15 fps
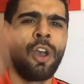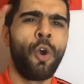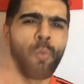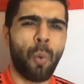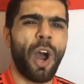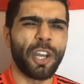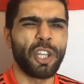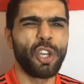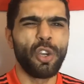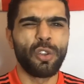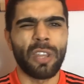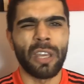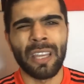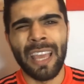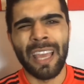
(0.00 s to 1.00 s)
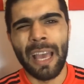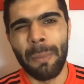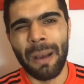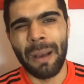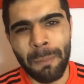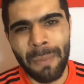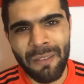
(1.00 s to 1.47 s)
What do you think
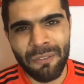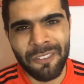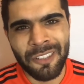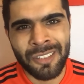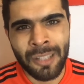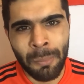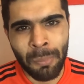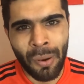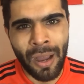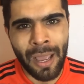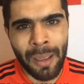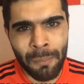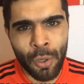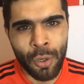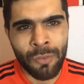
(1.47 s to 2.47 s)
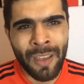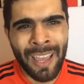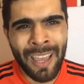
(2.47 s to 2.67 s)
about the Memphis Depay move?